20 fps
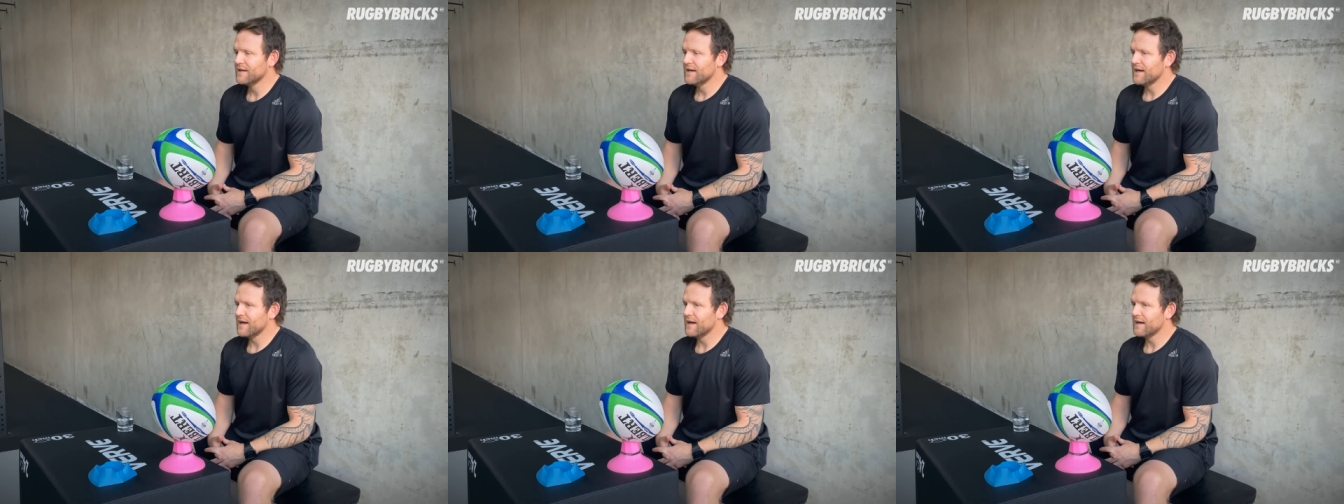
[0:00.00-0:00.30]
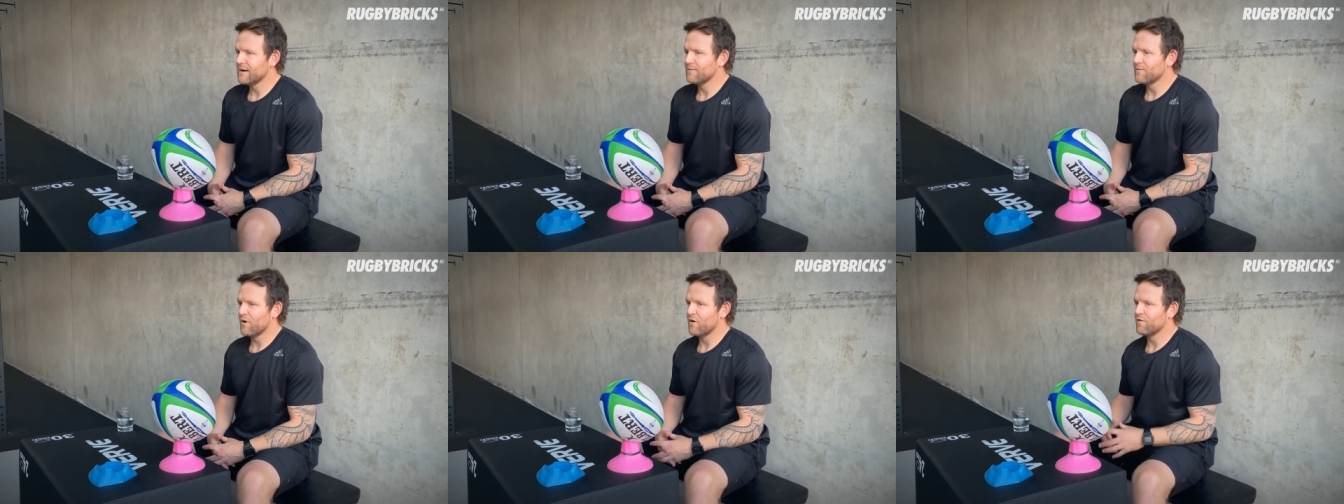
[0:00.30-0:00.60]

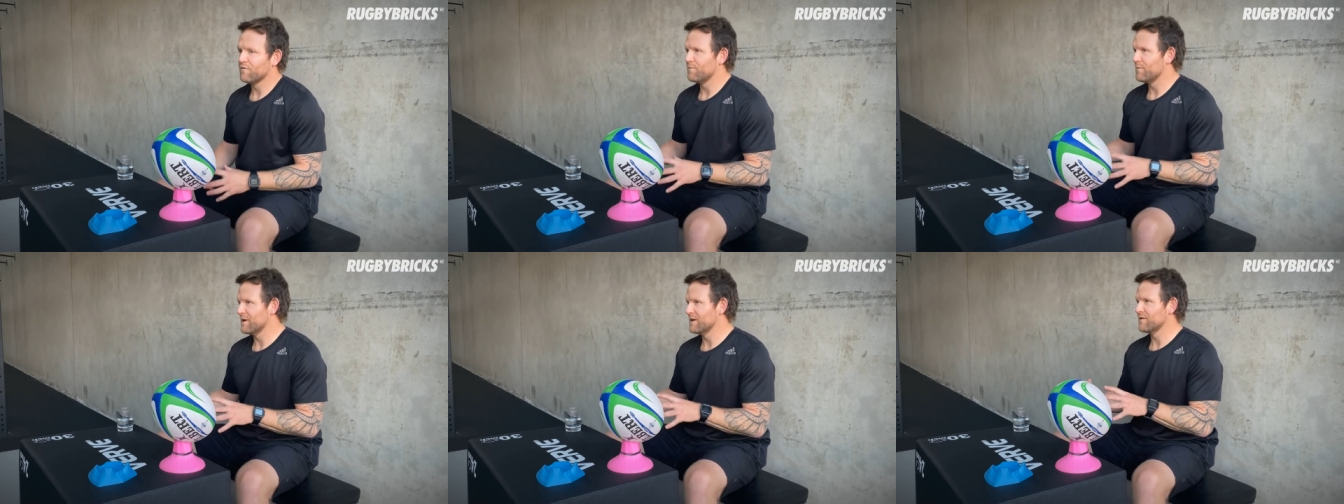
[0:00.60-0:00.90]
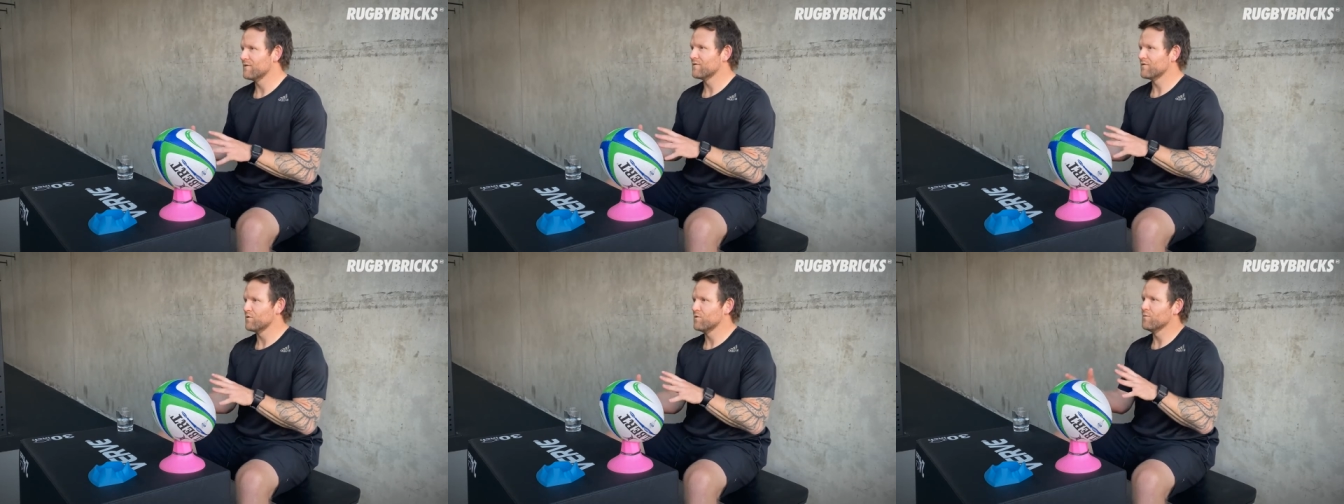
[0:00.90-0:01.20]
Um, I've been
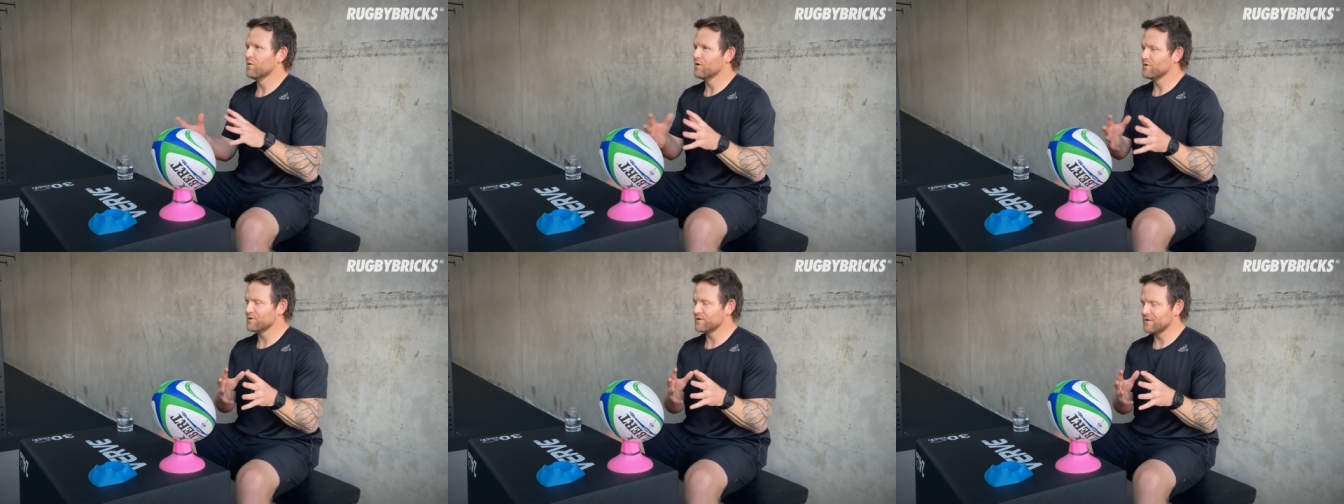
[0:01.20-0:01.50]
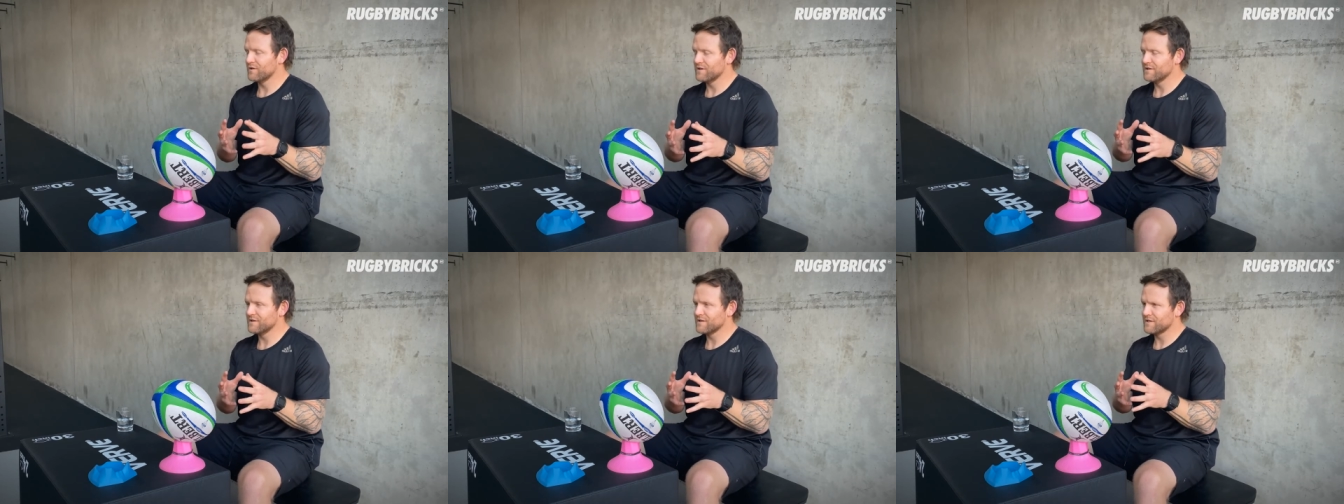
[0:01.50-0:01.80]
through most of
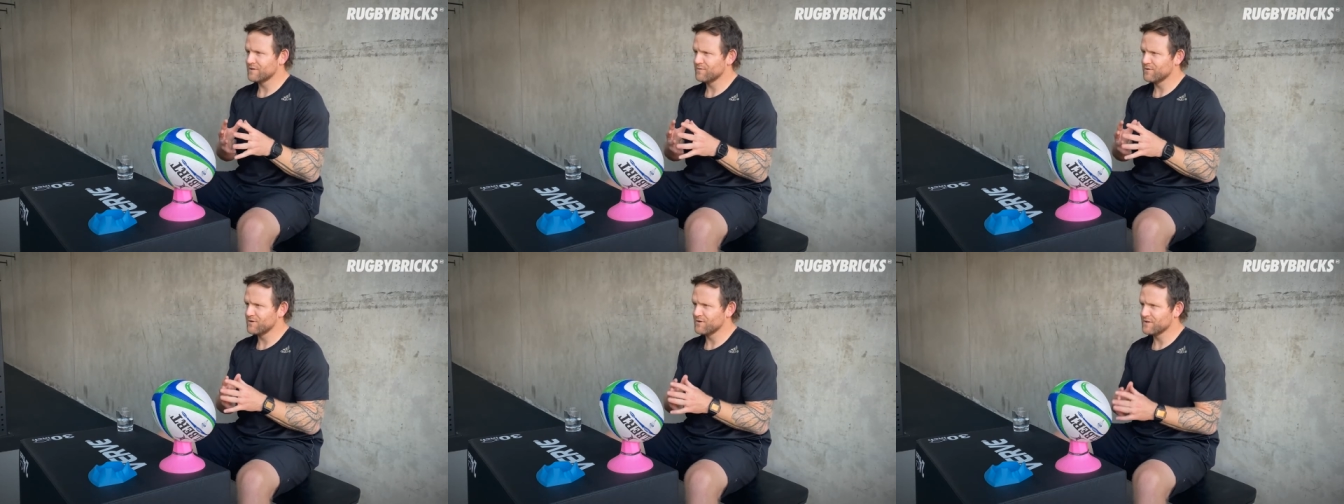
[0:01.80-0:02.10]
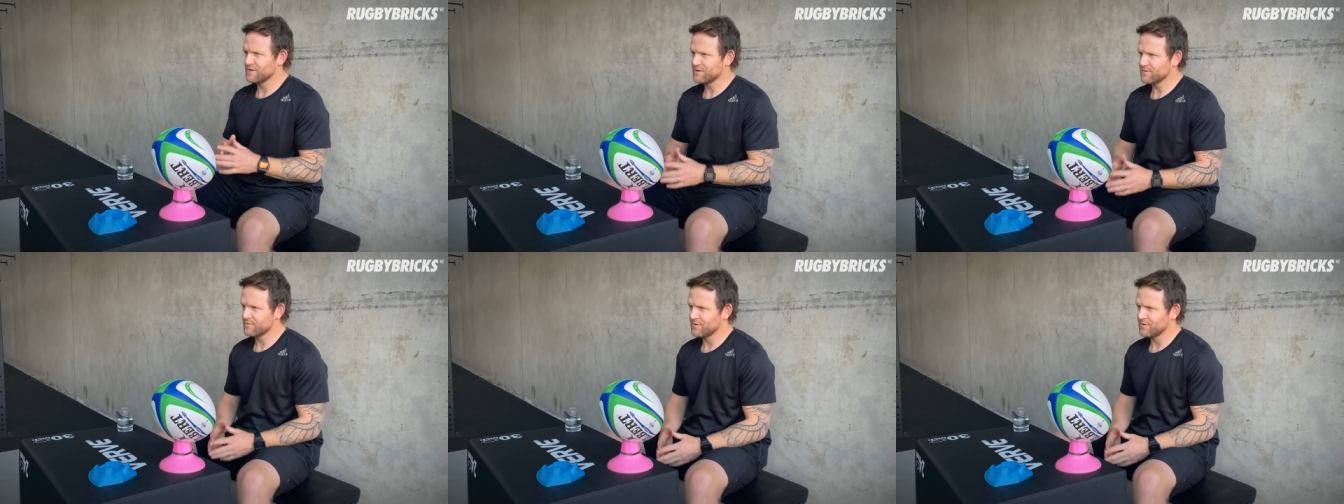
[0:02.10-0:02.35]
these experiences